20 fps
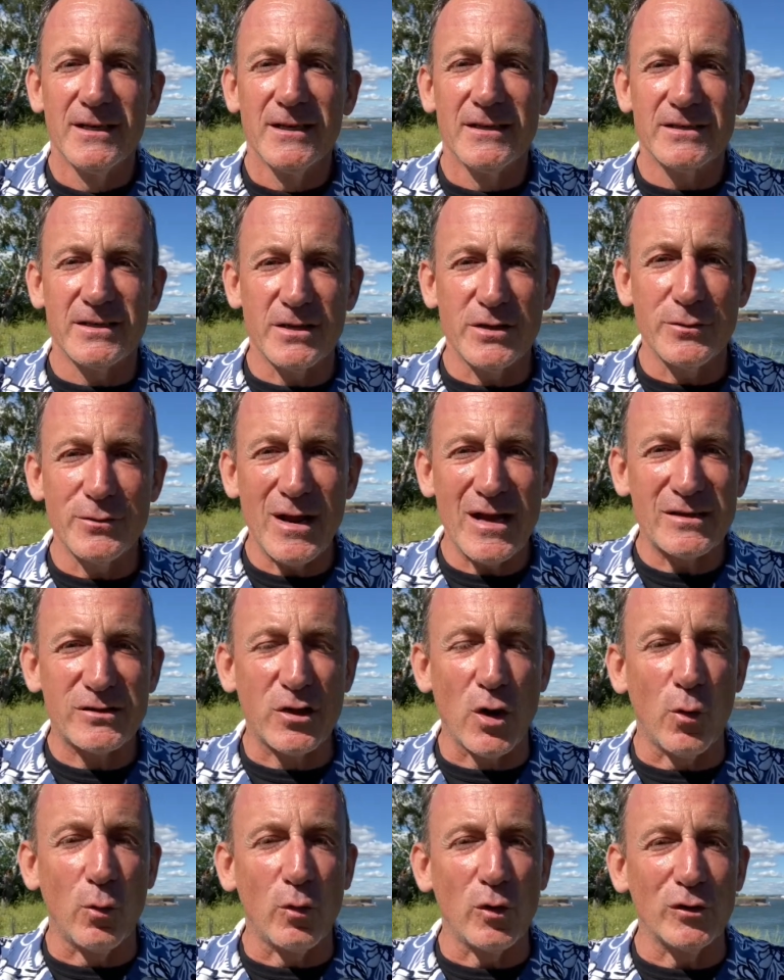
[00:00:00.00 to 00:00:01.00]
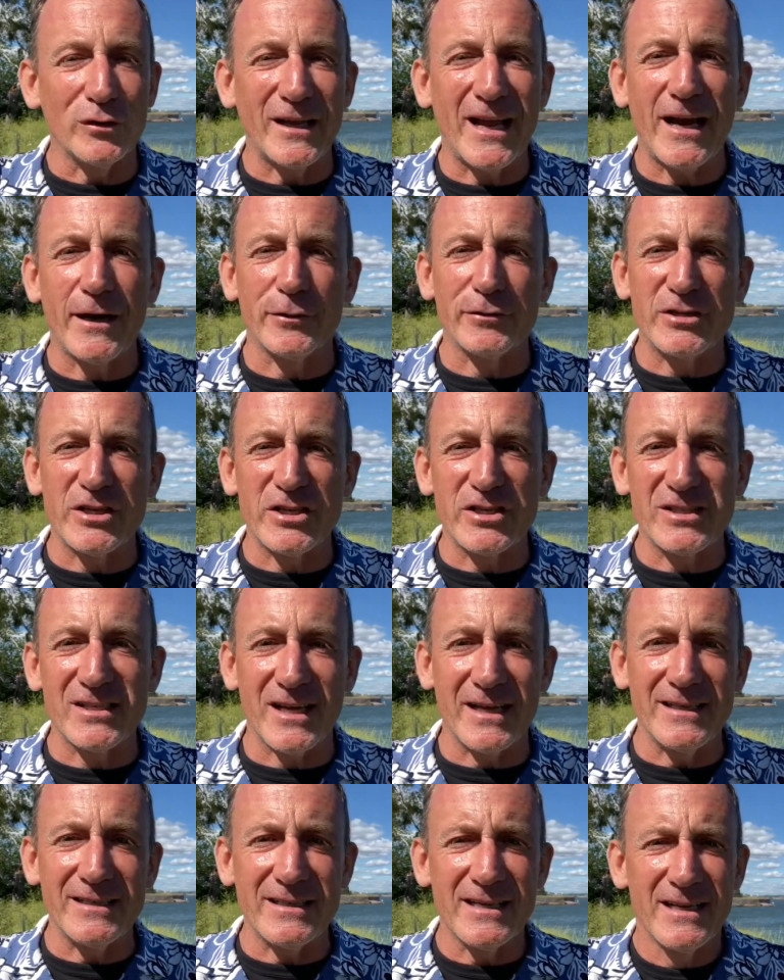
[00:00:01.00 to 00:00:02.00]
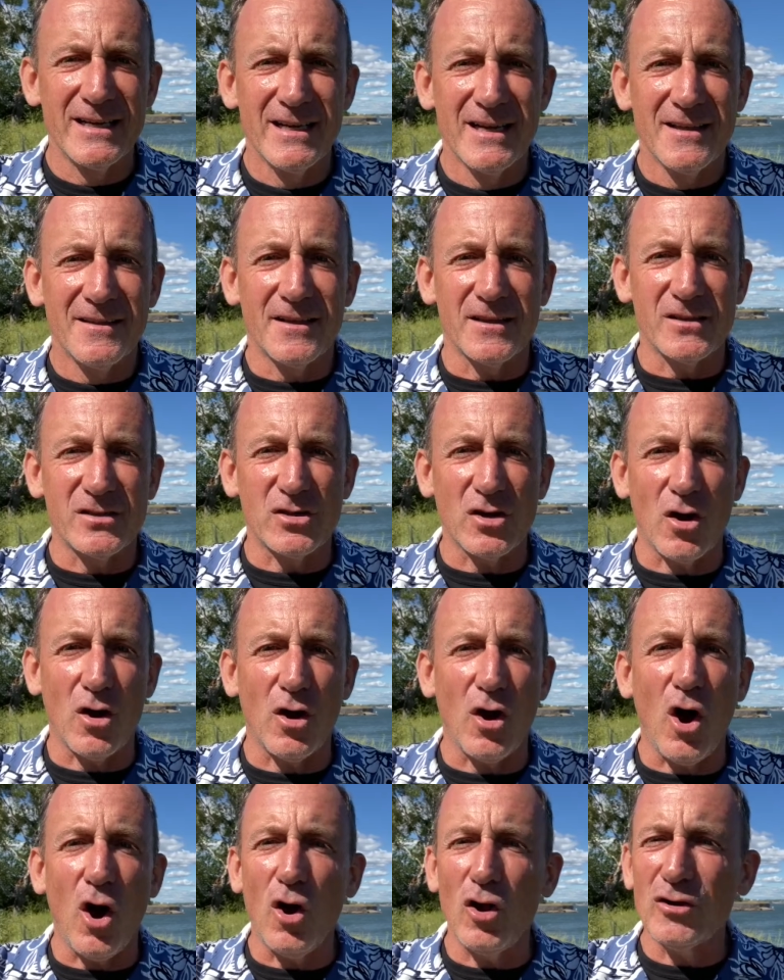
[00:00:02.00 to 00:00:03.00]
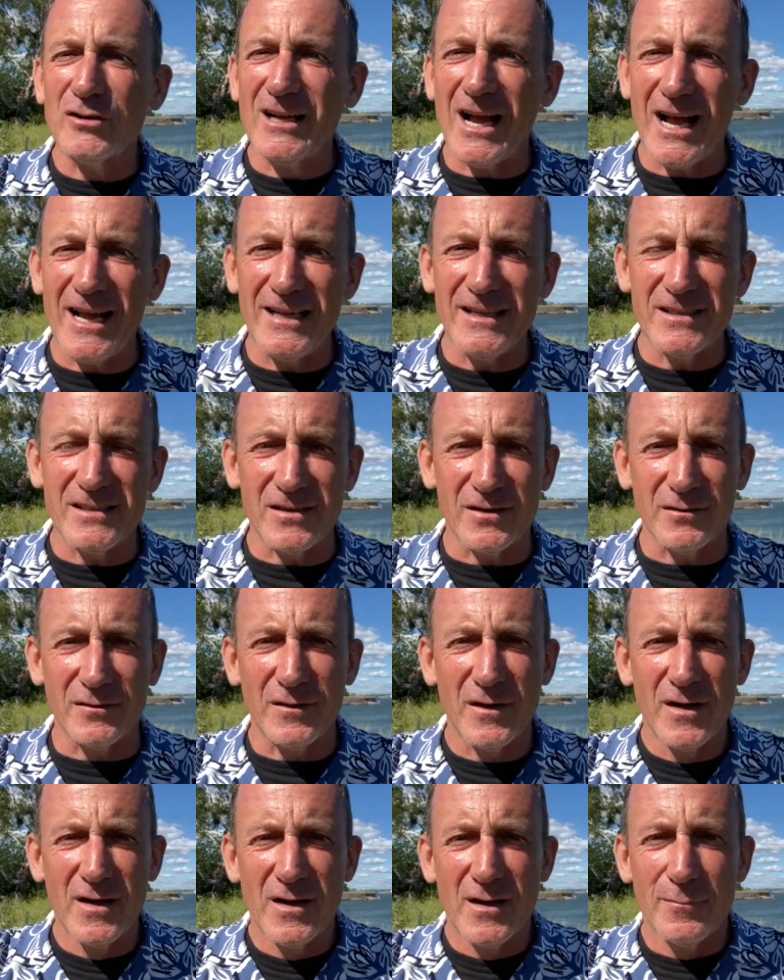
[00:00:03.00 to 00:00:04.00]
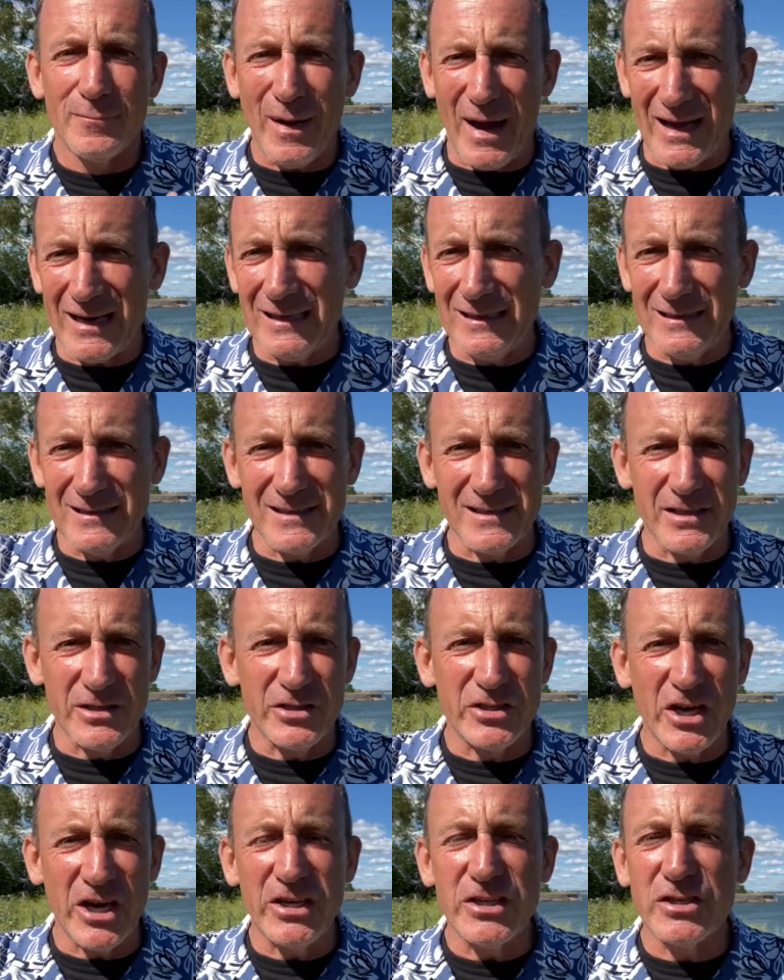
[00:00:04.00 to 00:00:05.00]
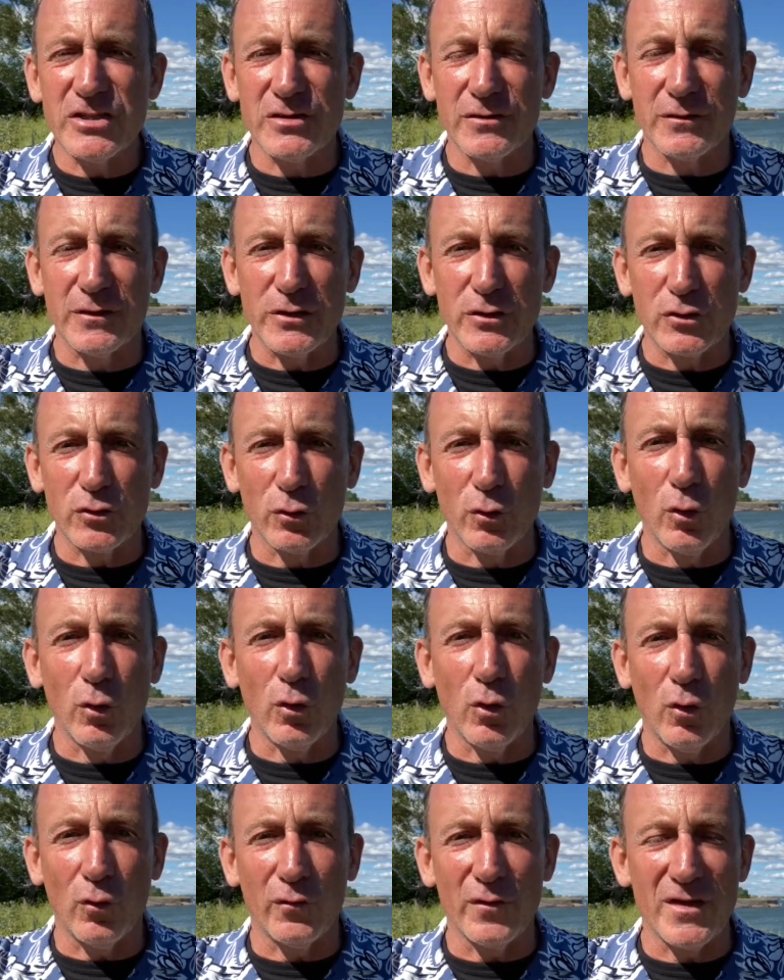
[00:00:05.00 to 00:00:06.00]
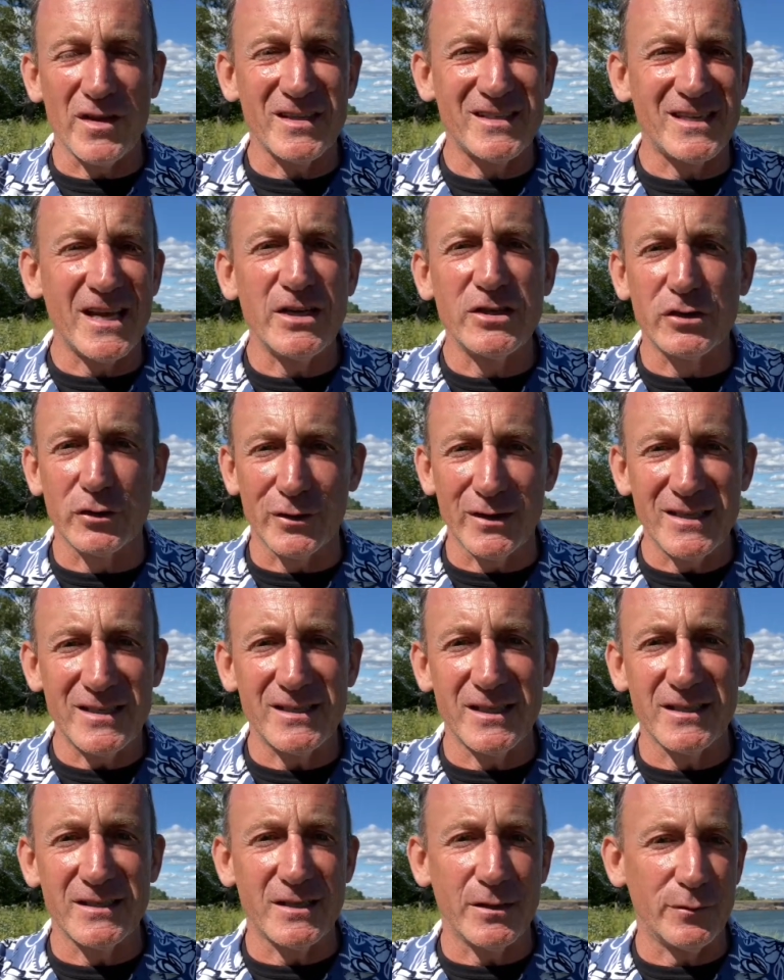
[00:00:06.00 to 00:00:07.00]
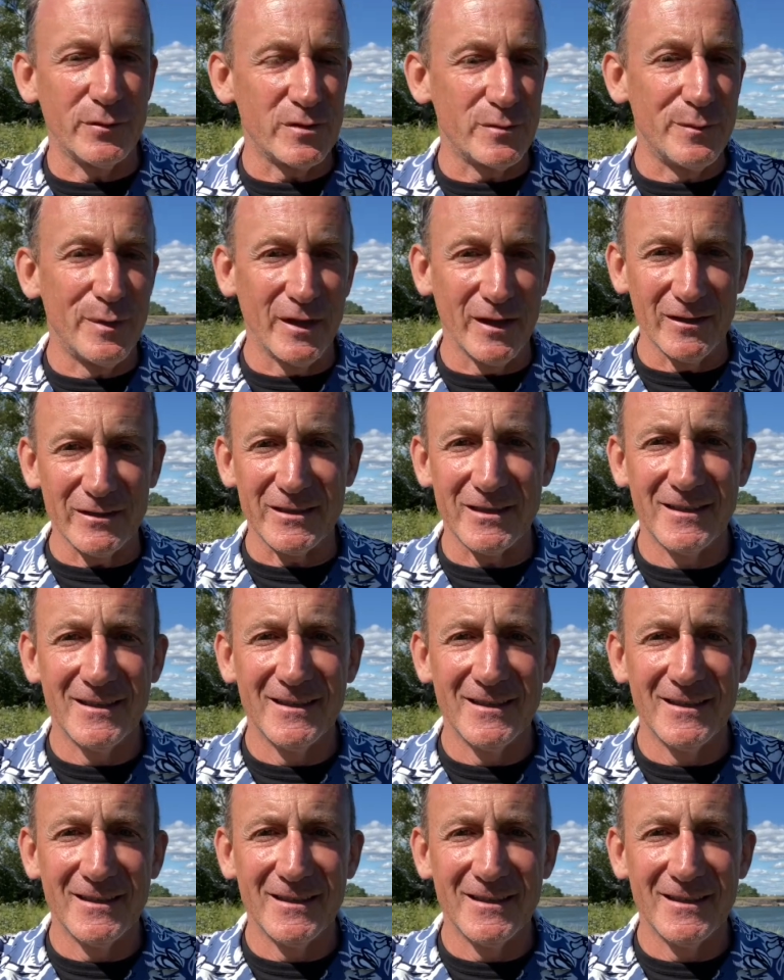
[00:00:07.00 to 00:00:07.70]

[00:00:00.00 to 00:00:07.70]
It's a UNESCO World Heritage Site that saw all kinds of battles and changes of control over the centuries since it was built.